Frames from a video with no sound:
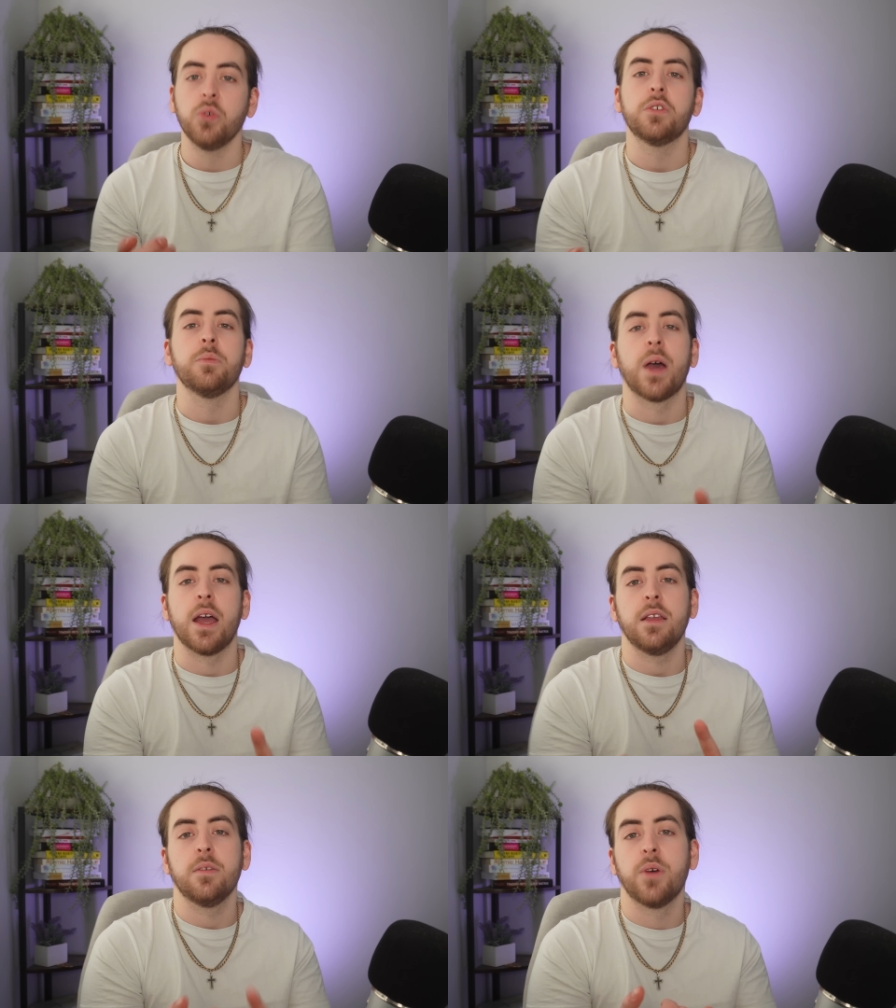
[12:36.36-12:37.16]
or you can
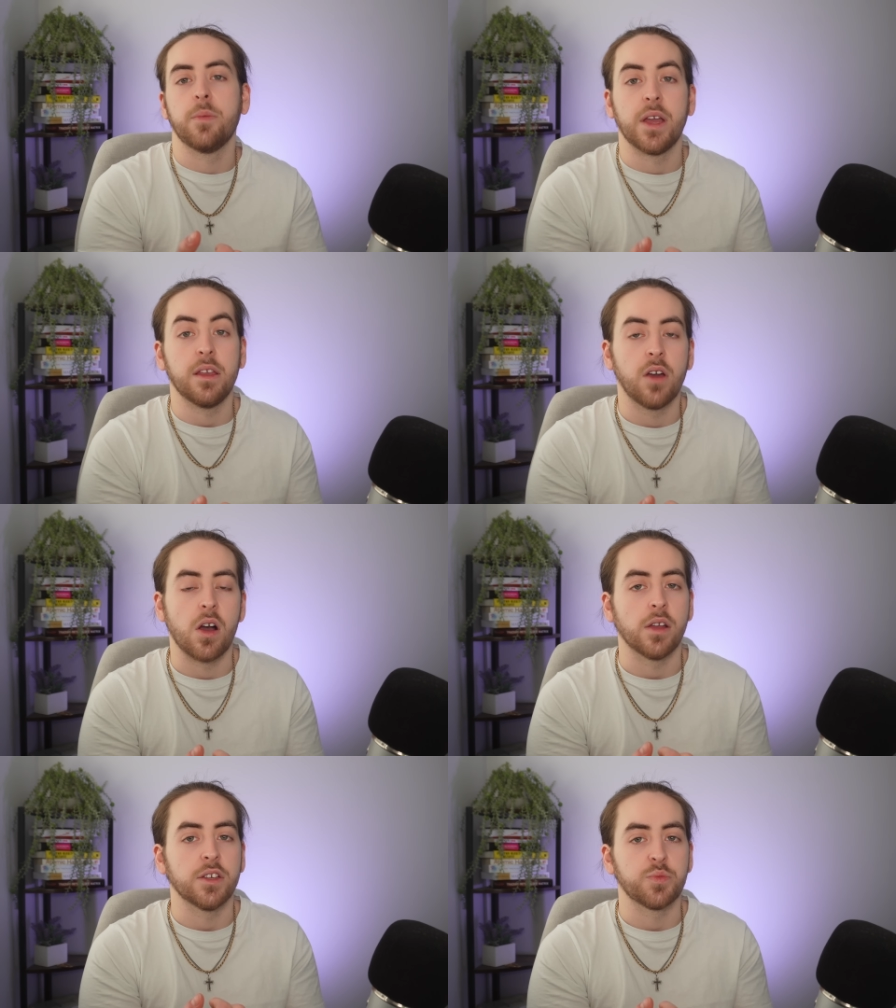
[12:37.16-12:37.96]
pay by paying
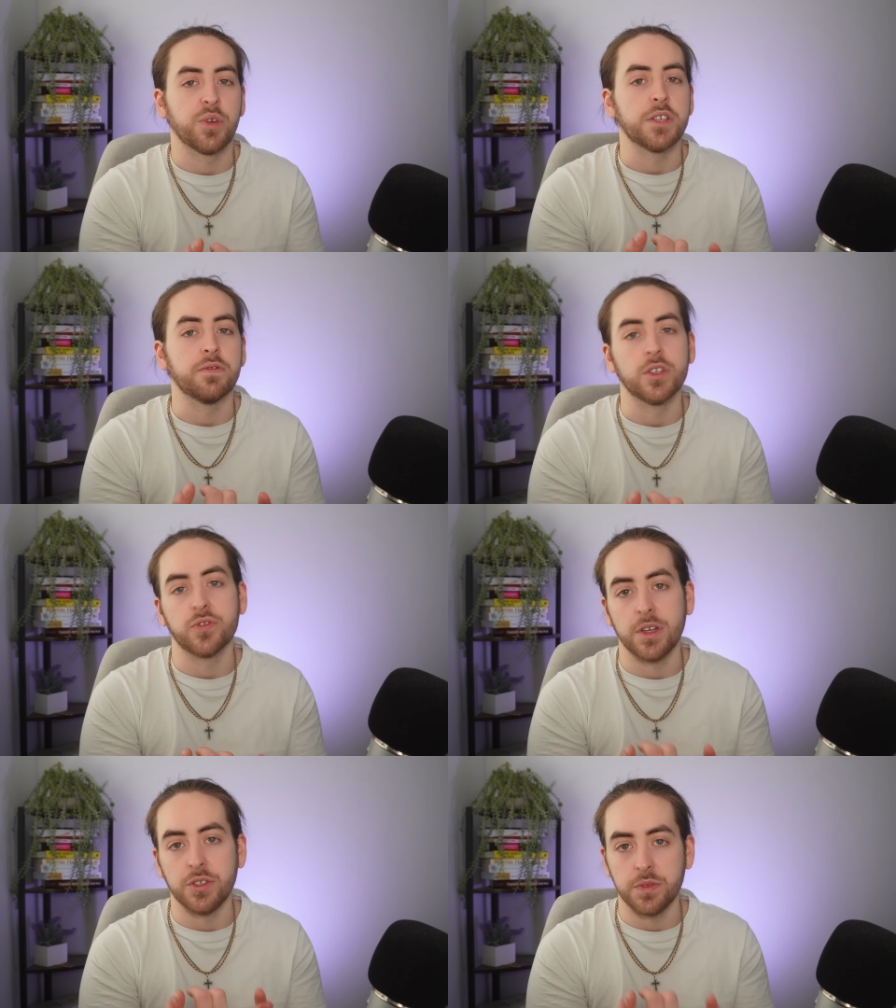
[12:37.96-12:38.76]
higher spreads for the
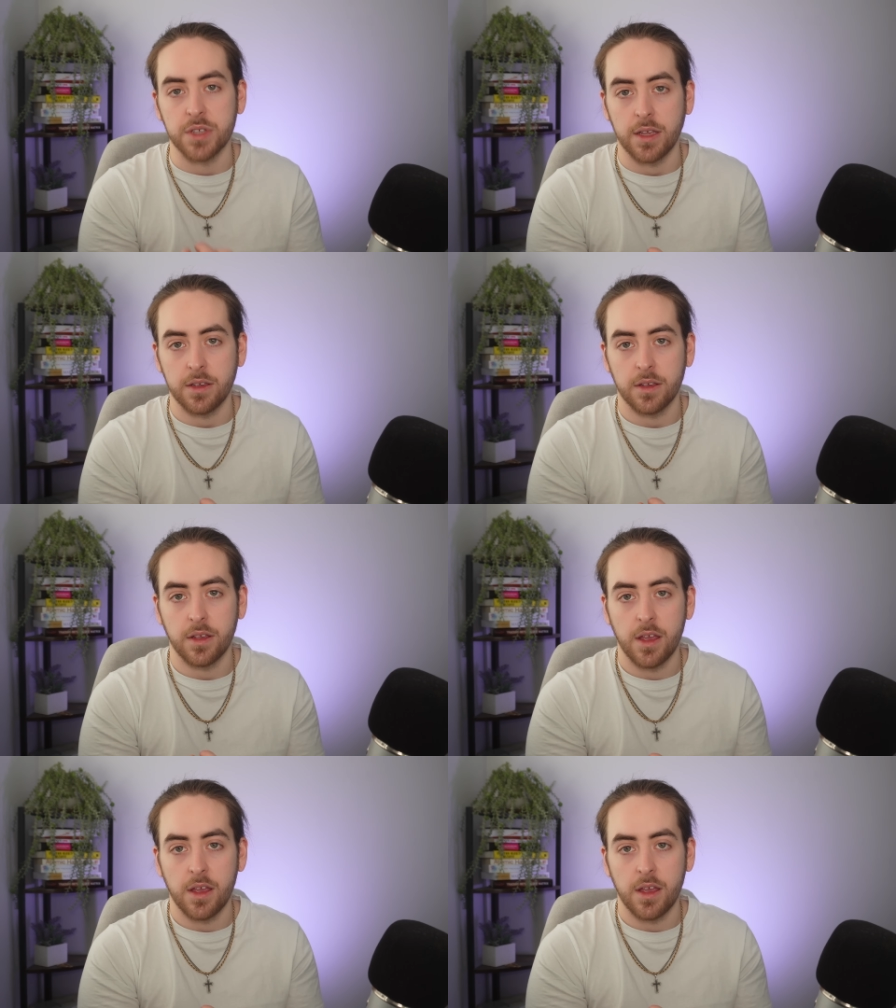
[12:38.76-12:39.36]
trades you take.